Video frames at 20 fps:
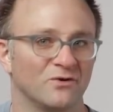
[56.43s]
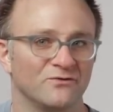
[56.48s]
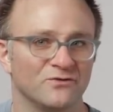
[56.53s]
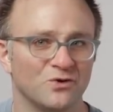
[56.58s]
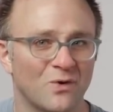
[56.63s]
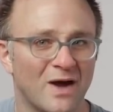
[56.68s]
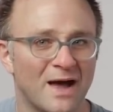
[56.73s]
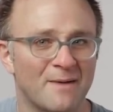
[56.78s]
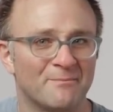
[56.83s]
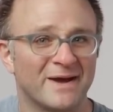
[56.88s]

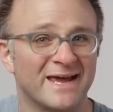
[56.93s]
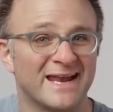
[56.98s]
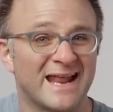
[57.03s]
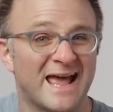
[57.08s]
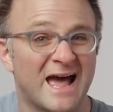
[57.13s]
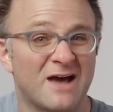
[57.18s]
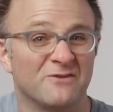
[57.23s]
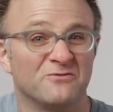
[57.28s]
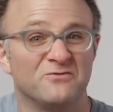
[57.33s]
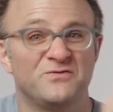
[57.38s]
review app might
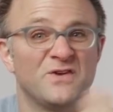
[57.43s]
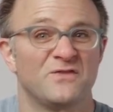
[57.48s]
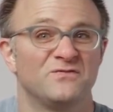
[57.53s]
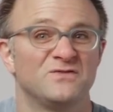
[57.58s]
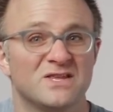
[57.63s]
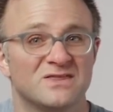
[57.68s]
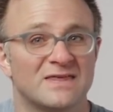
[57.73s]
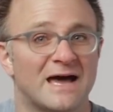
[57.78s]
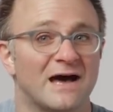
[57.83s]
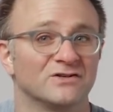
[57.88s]
have
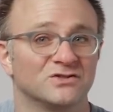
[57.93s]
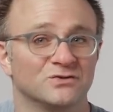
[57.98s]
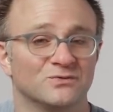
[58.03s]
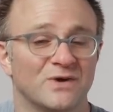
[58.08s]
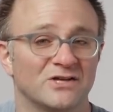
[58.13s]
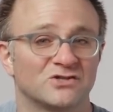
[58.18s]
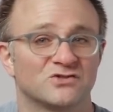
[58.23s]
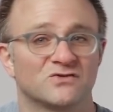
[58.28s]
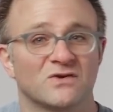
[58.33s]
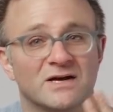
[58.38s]
50,000
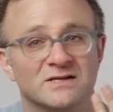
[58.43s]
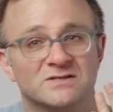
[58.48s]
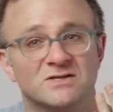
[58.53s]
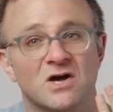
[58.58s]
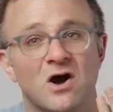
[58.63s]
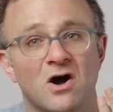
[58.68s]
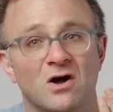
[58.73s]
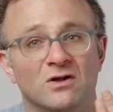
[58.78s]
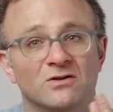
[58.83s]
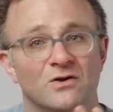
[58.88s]
restaurants
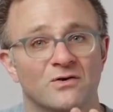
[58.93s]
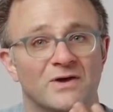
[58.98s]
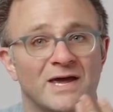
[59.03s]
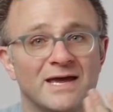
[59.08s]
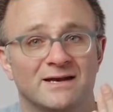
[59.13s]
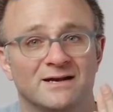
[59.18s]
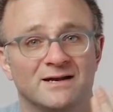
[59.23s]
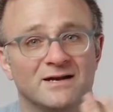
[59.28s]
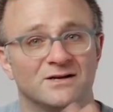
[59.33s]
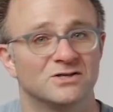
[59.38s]
all
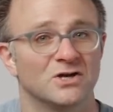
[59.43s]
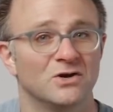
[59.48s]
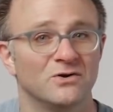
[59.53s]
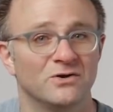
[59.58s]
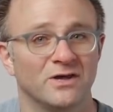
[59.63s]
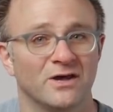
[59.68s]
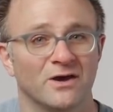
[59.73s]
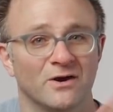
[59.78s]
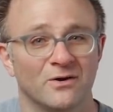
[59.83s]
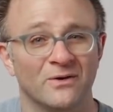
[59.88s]
located in
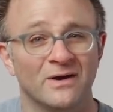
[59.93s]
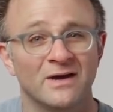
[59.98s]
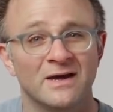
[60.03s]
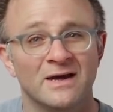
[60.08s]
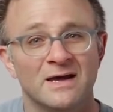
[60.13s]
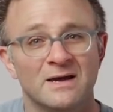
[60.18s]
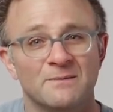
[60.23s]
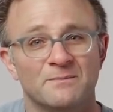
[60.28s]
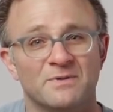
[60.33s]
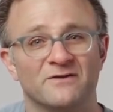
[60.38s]
Tokyo,
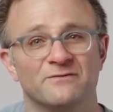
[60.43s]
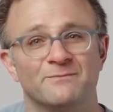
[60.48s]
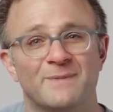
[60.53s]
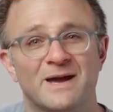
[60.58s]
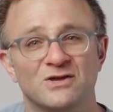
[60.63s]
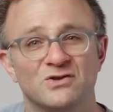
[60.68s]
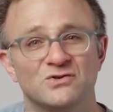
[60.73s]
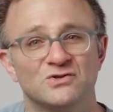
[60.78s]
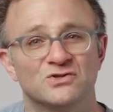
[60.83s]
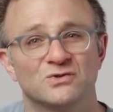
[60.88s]
but if my
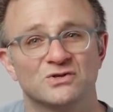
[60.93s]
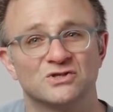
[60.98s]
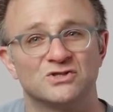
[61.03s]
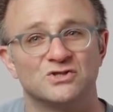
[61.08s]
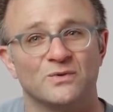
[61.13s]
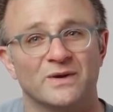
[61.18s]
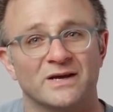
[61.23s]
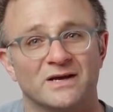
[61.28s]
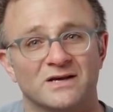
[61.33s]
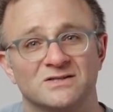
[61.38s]
user is
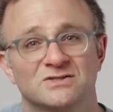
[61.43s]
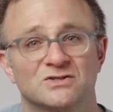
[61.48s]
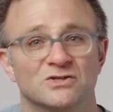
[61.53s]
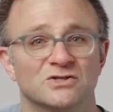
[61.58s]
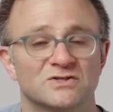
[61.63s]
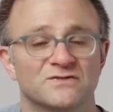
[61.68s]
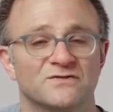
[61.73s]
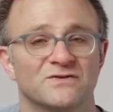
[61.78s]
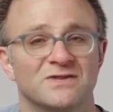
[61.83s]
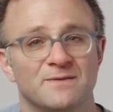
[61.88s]
doing a
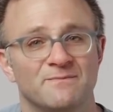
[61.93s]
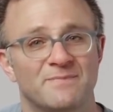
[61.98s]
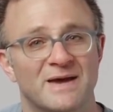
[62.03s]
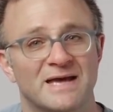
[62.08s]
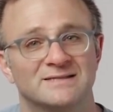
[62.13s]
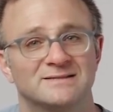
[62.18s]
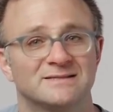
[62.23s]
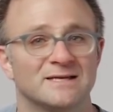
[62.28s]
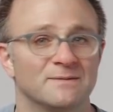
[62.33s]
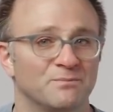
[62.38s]
search for the
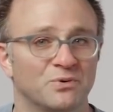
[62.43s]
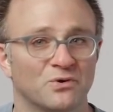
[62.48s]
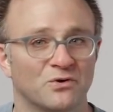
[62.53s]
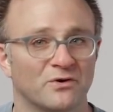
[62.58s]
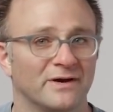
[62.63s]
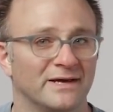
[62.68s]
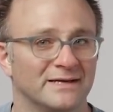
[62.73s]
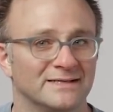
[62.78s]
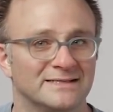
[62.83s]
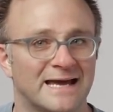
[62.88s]
best
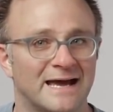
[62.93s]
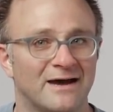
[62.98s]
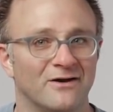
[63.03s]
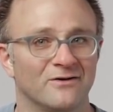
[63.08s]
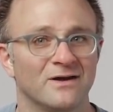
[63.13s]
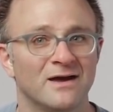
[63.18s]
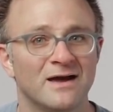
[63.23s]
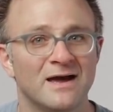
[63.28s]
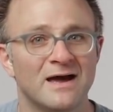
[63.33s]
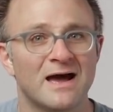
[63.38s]
tempura in
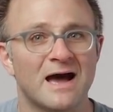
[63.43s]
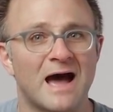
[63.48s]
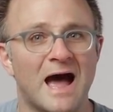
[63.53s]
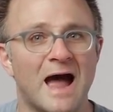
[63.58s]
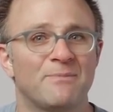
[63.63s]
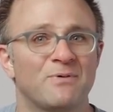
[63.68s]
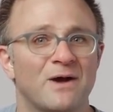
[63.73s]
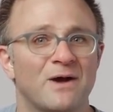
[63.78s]
town, I